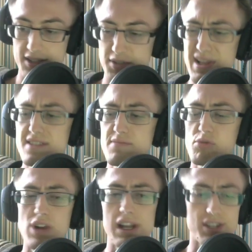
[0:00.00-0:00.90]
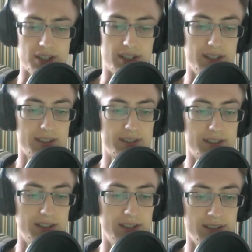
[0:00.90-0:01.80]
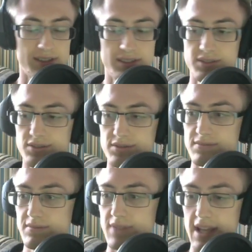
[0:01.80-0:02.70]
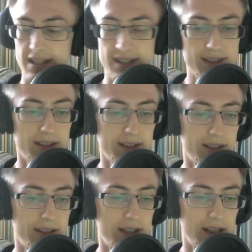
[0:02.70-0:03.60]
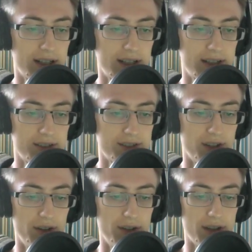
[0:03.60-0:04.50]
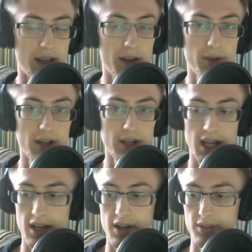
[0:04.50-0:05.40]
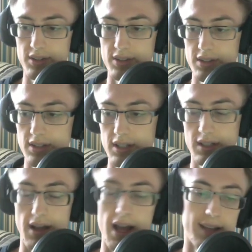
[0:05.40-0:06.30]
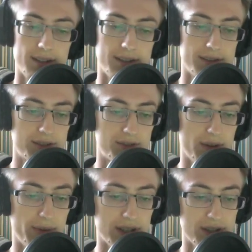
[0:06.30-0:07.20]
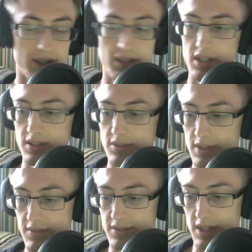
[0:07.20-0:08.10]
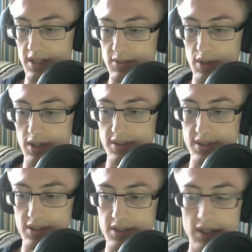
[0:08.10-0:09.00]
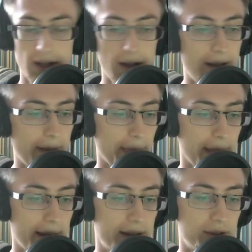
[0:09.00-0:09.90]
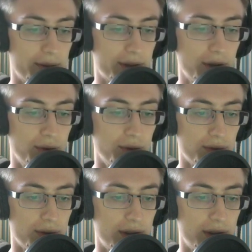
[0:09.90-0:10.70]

inspiration to edit. So here we are now, and streaming is good. You know, we haven't done it in a while, so I thought it'd be cool.